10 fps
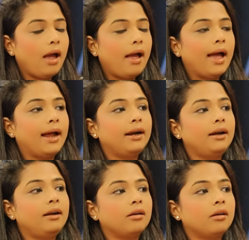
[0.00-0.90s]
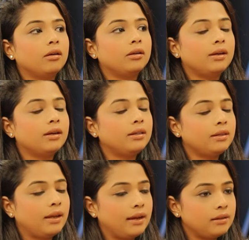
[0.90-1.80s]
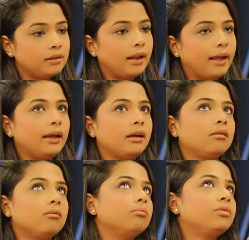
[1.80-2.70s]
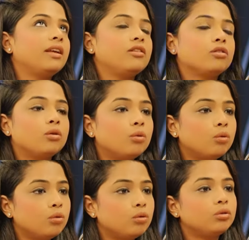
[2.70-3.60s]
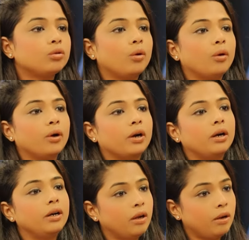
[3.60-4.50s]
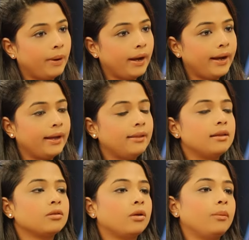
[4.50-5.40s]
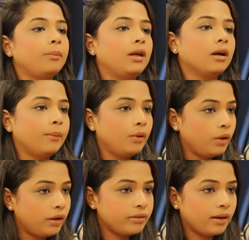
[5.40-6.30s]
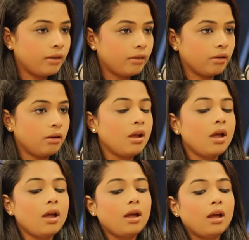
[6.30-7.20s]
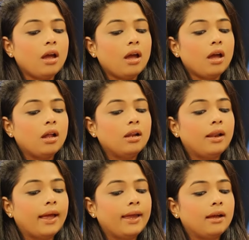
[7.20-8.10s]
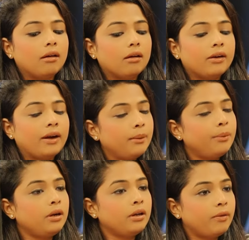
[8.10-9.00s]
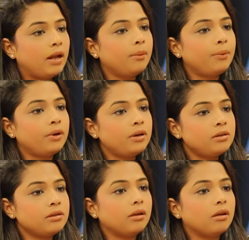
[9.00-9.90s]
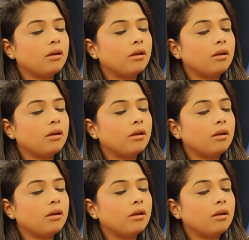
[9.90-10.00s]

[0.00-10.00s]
and uh, there are things like say schools or nearby there's going to be a community center like credible developers